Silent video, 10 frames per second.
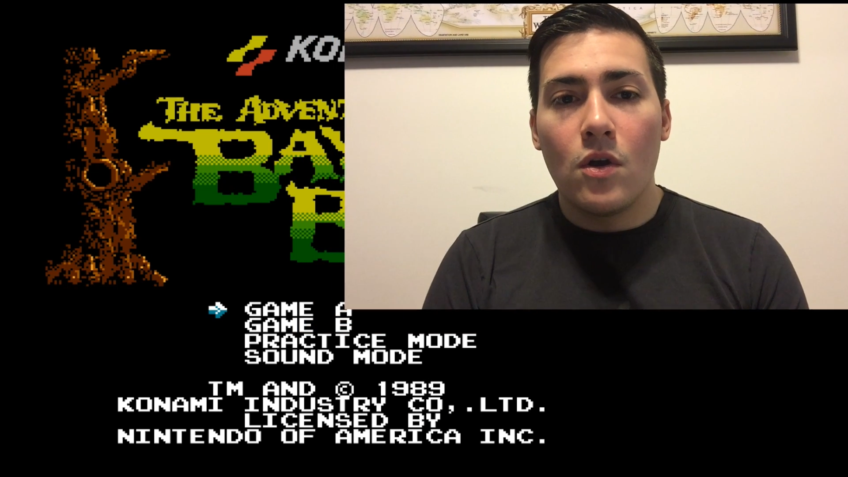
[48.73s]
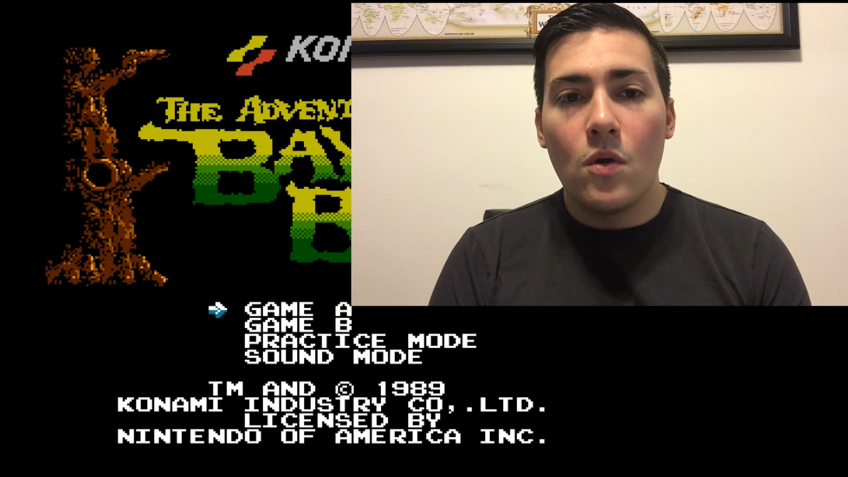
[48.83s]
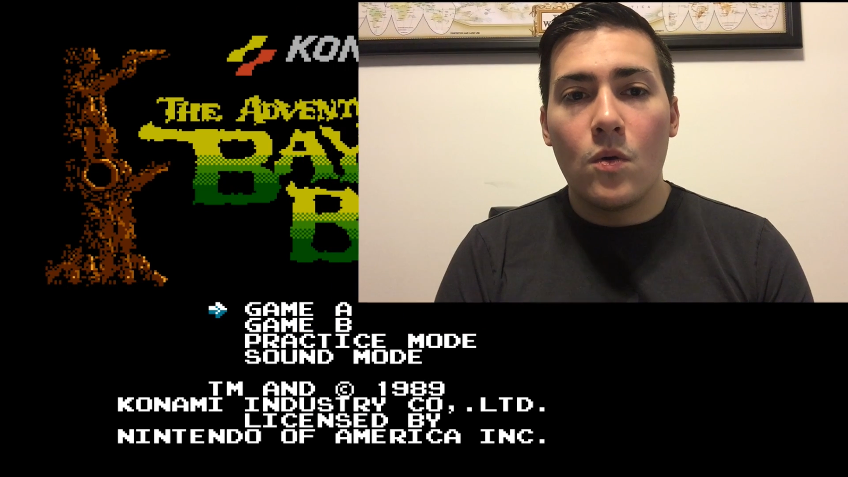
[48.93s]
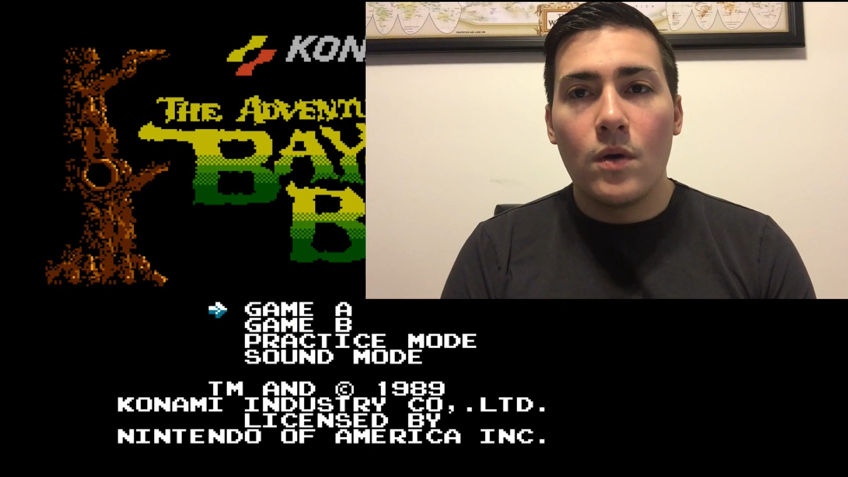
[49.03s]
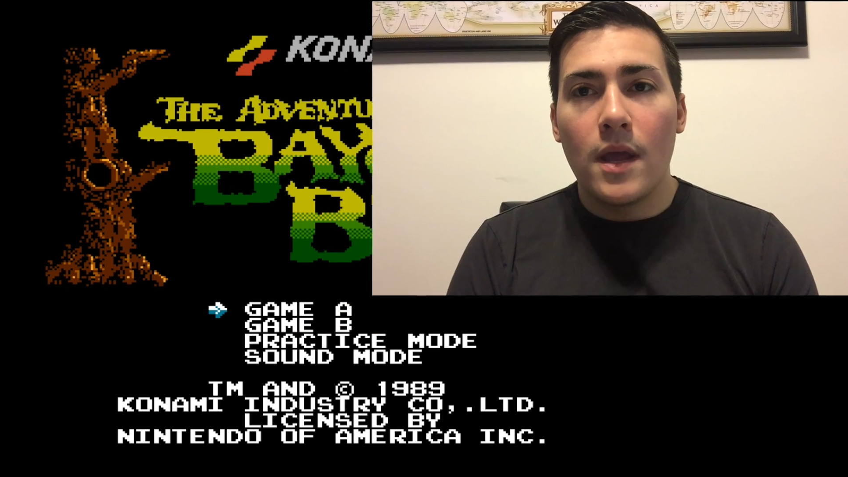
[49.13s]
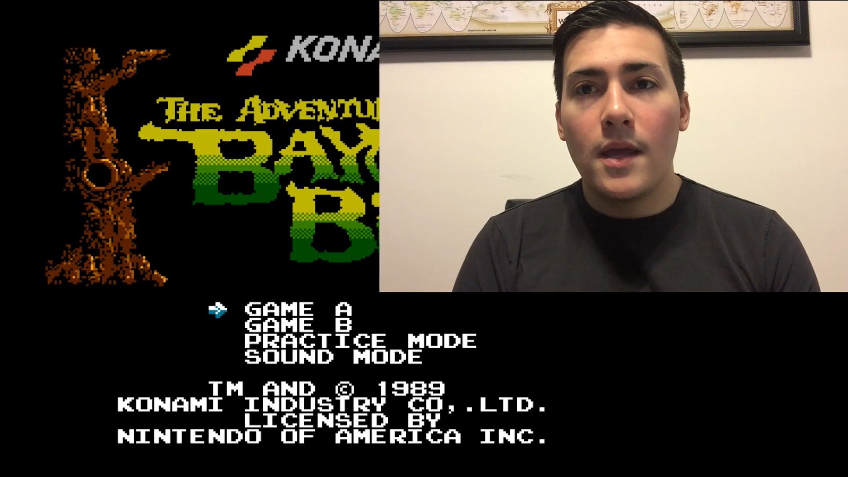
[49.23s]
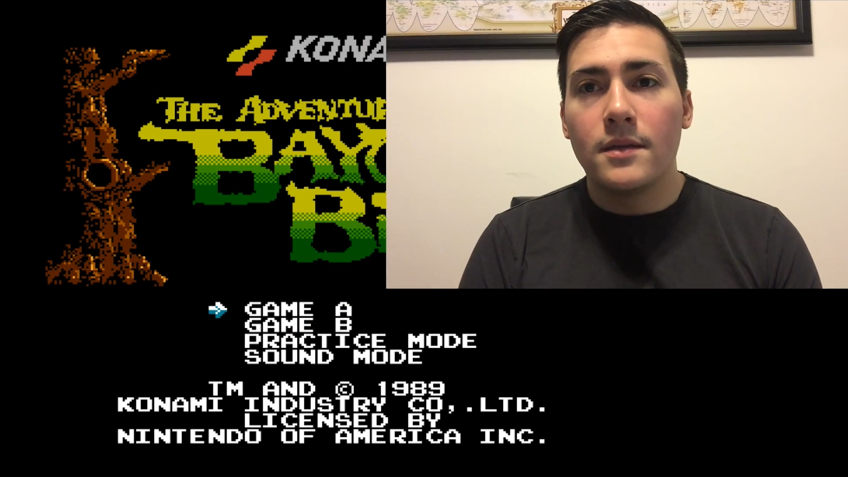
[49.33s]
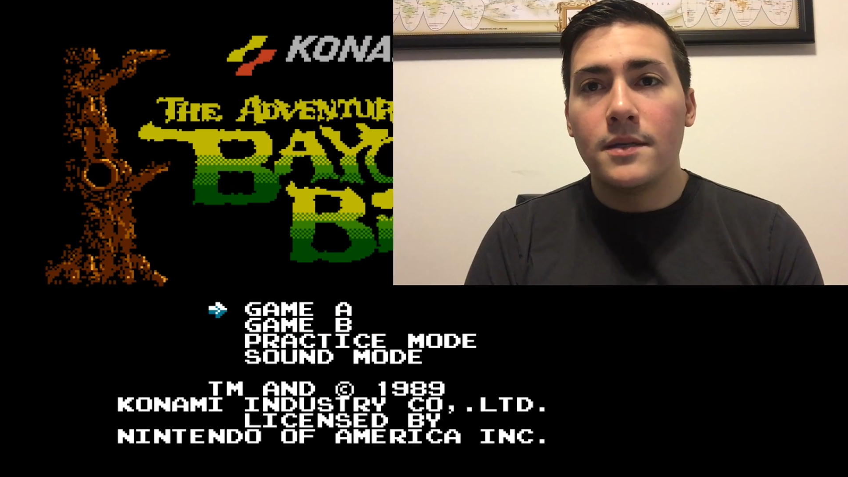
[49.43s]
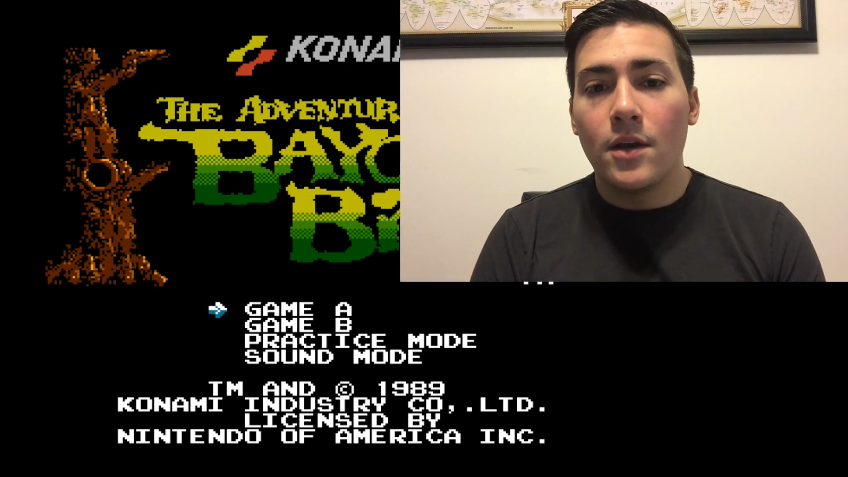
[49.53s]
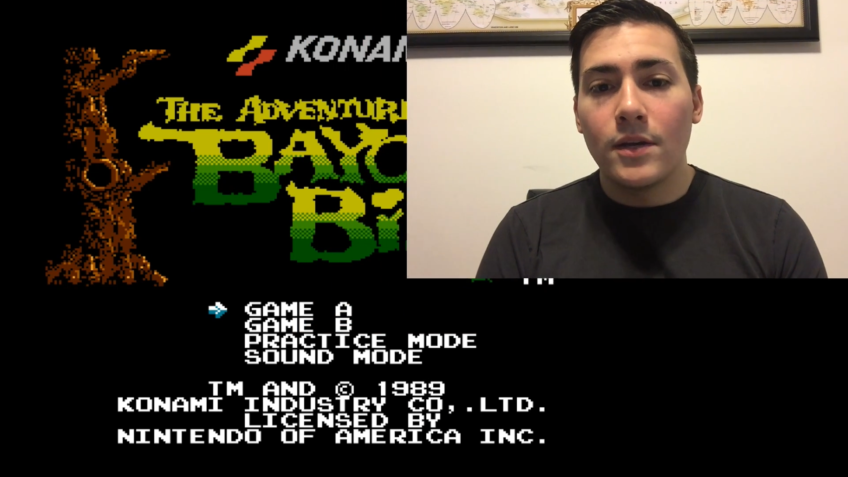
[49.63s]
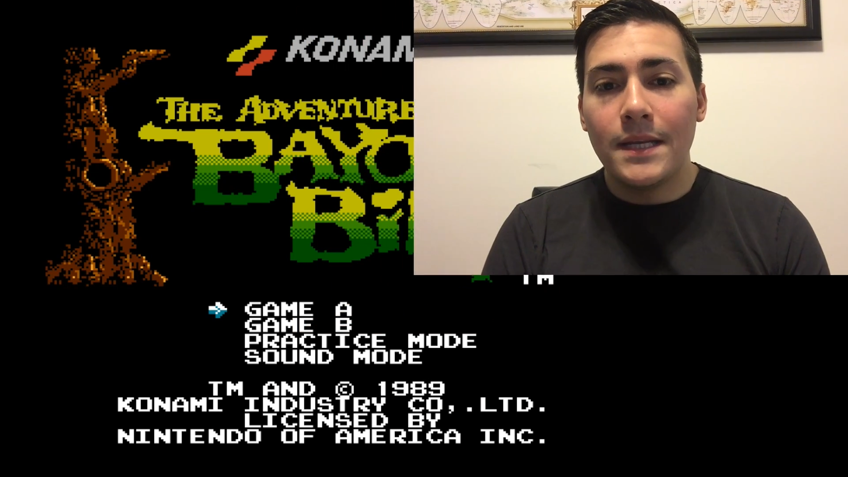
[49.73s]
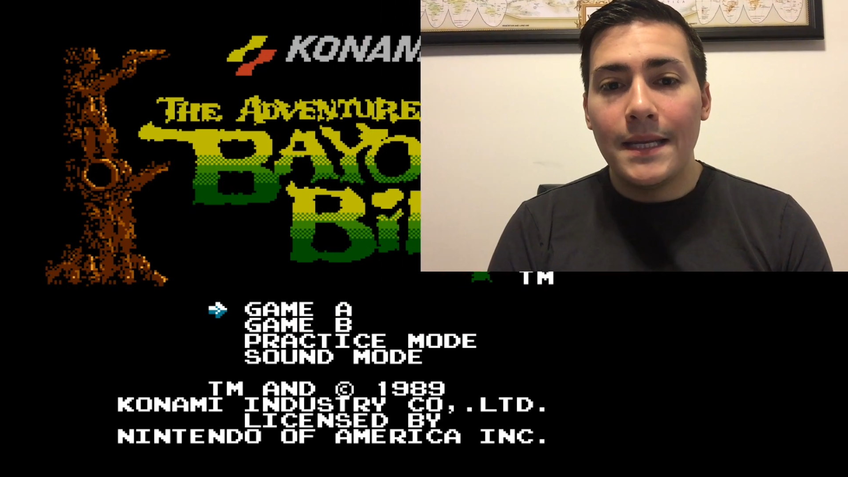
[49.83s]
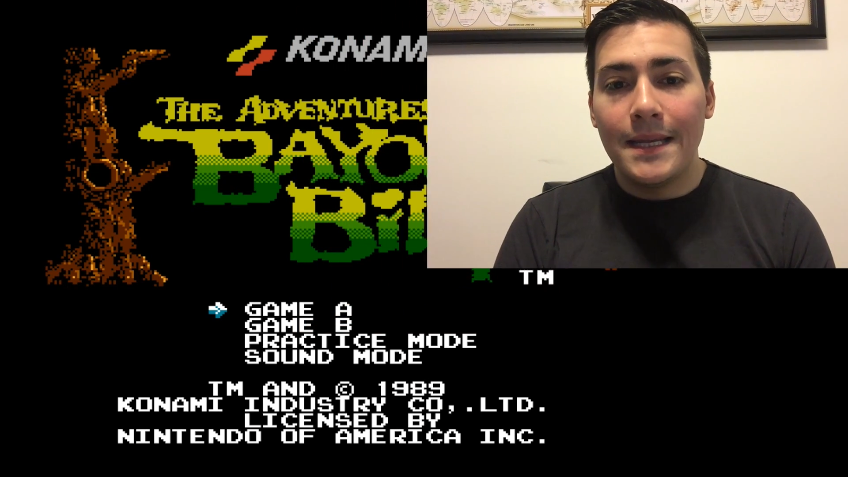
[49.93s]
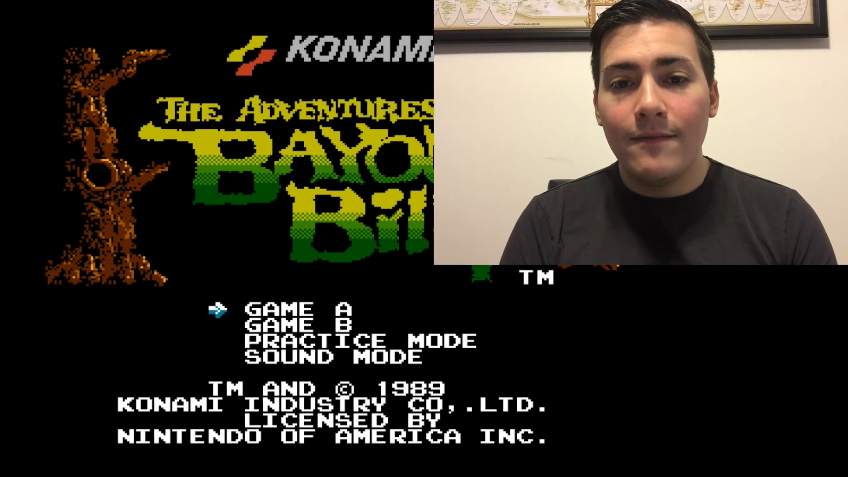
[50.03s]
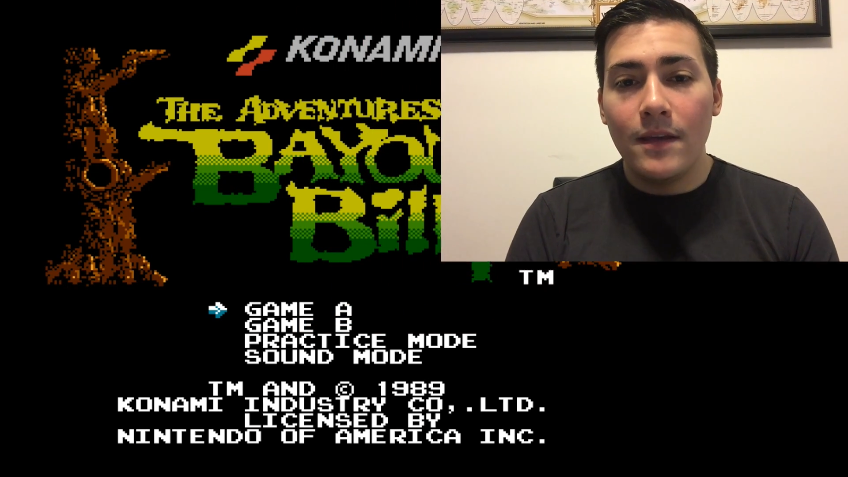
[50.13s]
own a CRT
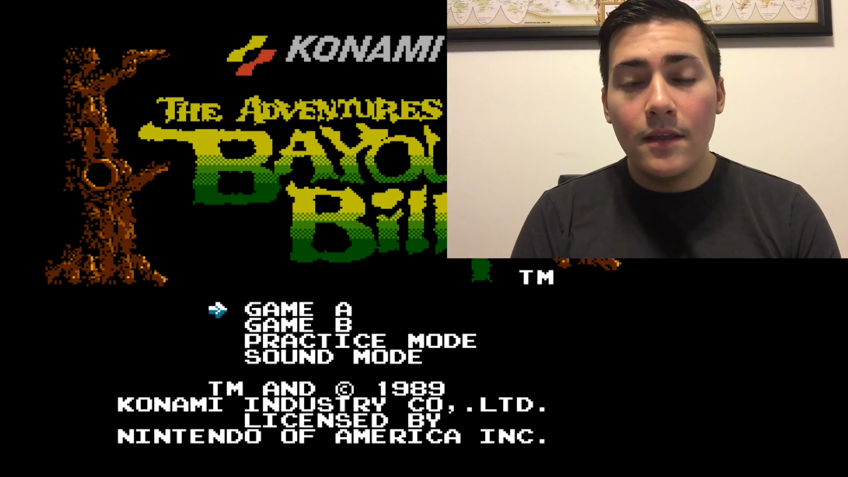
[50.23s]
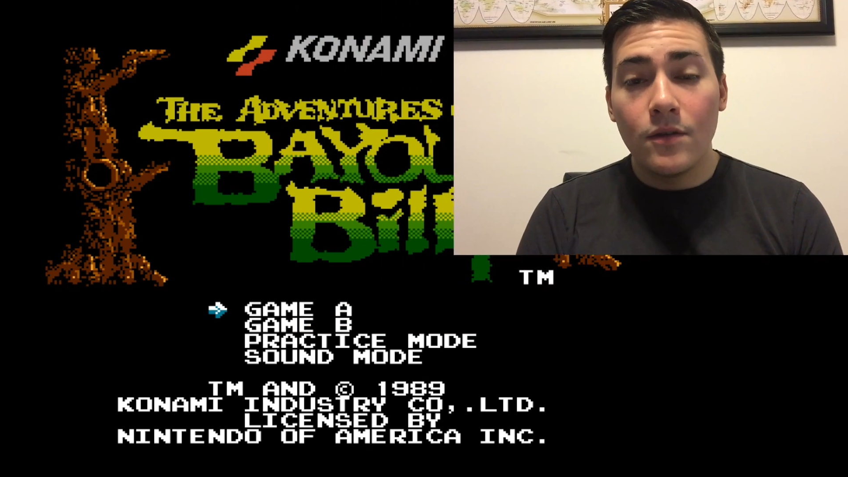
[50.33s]
TV,